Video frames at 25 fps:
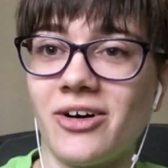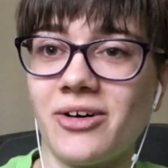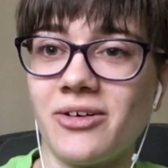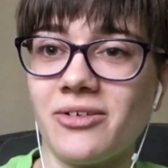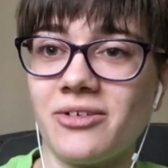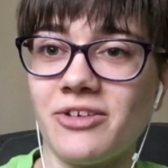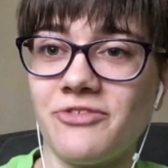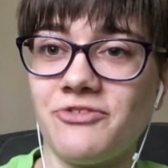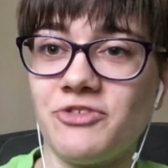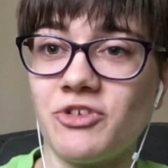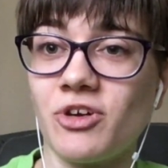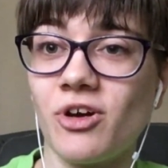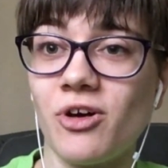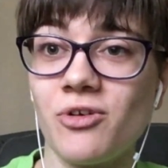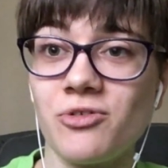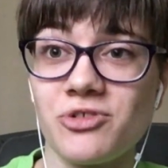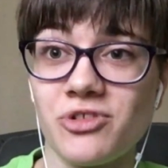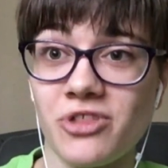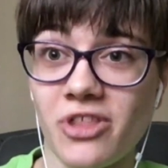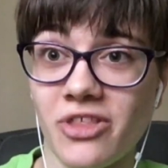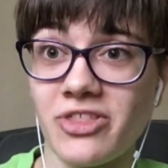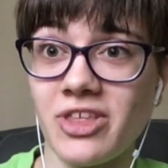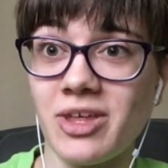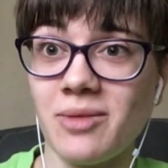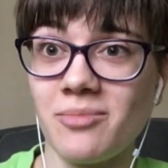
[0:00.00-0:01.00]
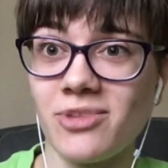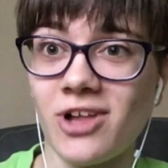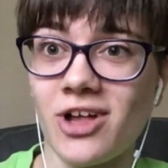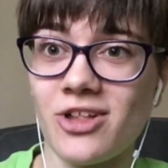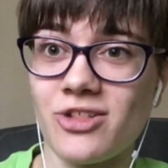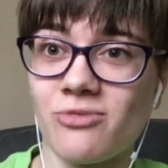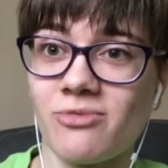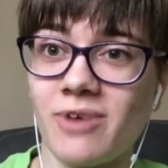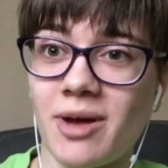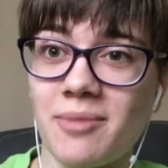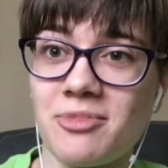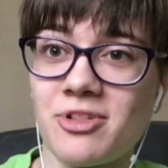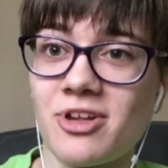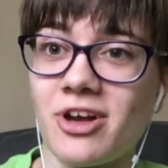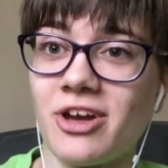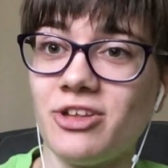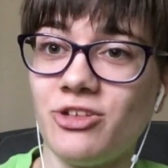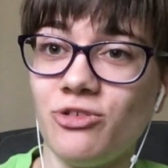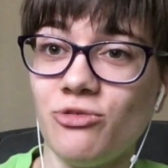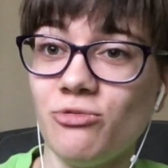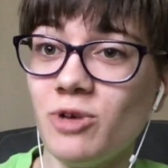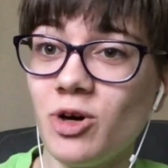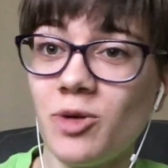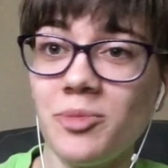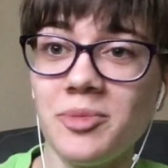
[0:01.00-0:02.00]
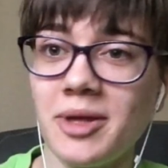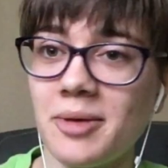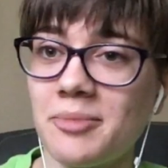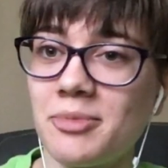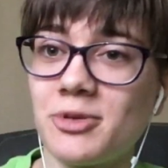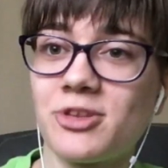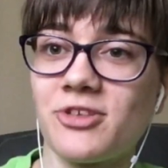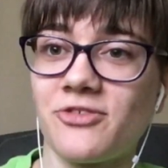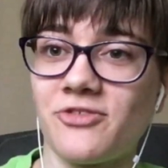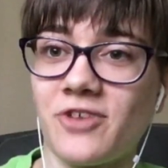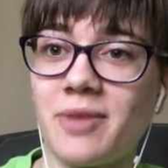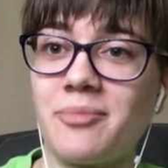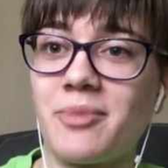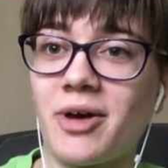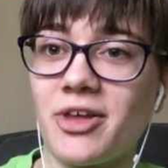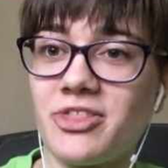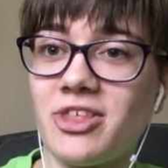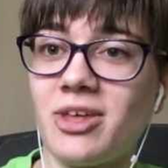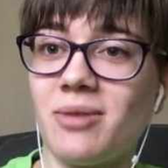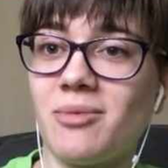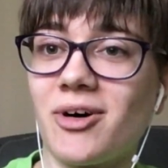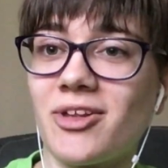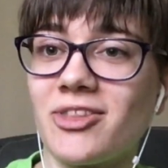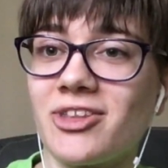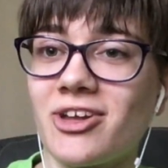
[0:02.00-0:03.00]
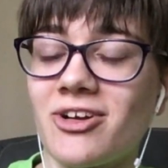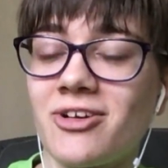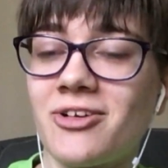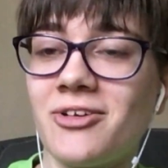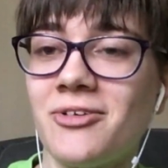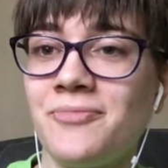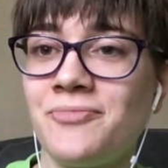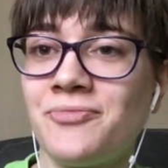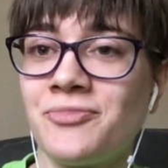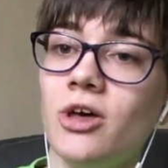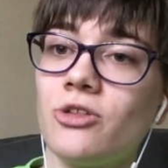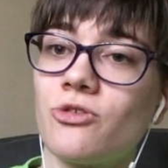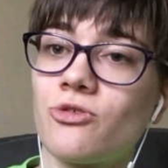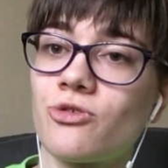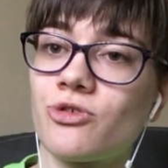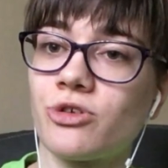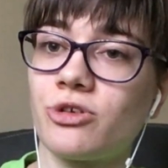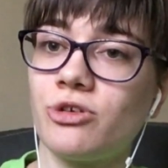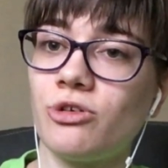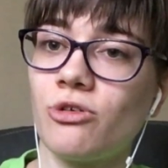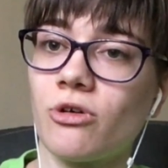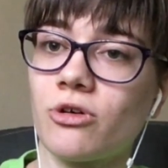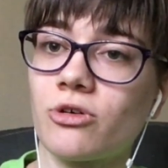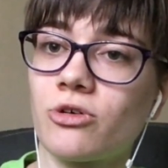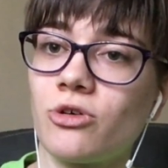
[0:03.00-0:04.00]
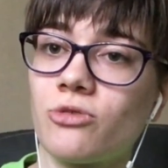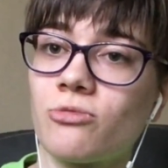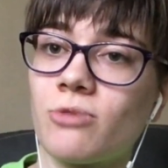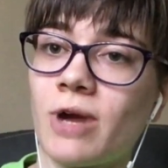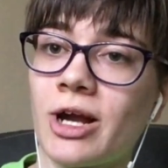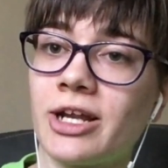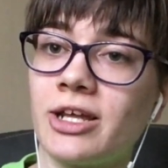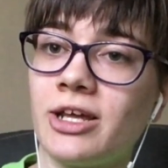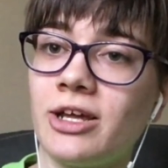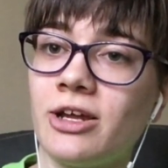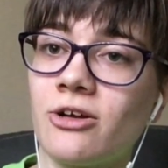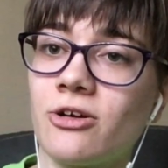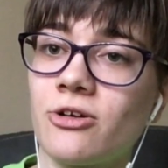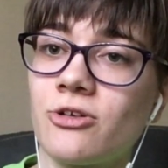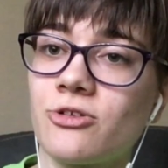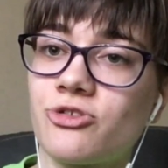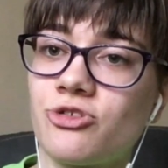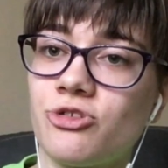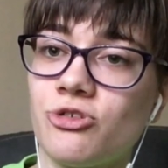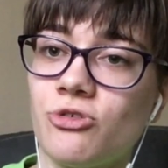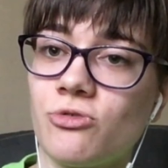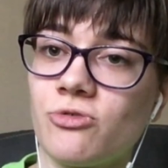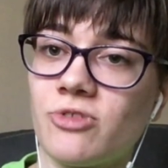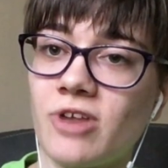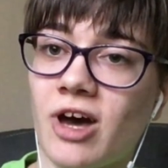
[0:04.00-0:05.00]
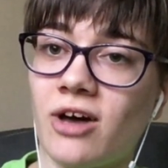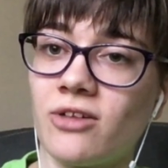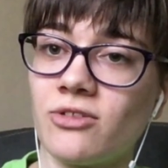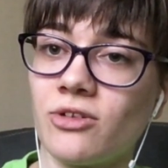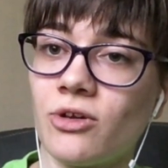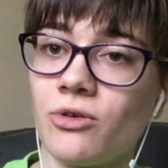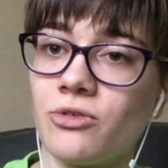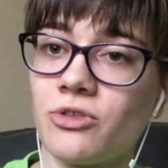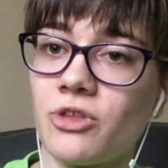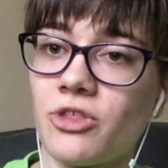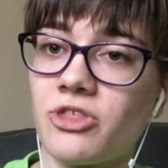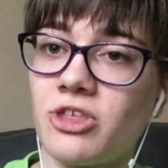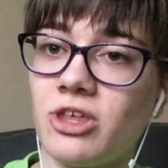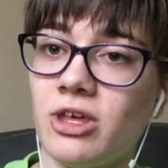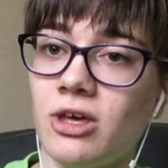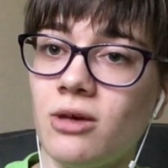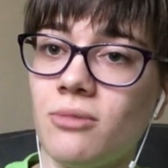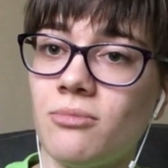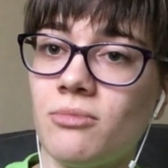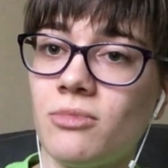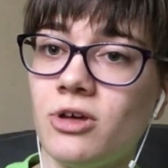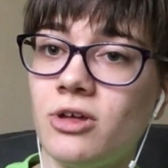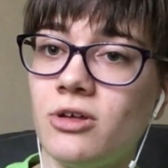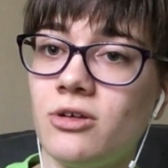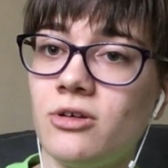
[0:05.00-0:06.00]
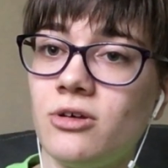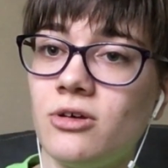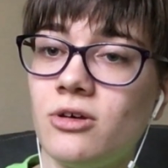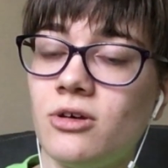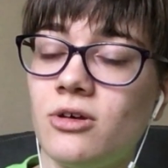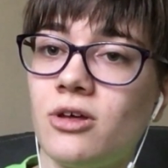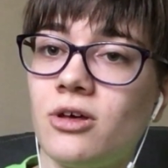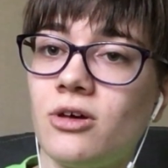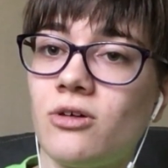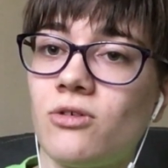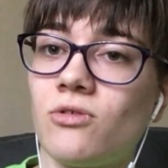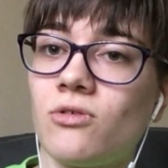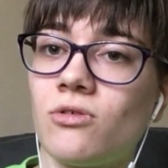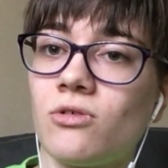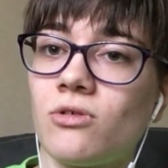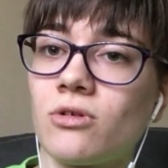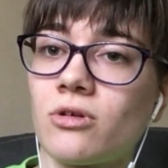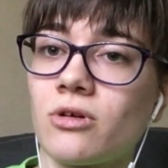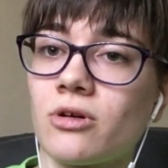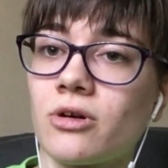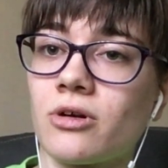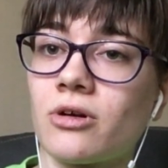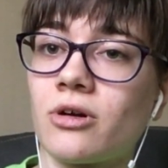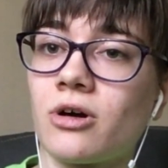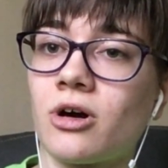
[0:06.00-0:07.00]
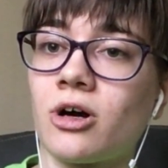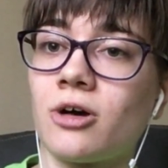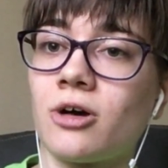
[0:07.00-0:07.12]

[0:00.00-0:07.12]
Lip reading: if you go to the Theme Plaza website, you will be able to find my theme on there. There's a QR code right here to download the theme, or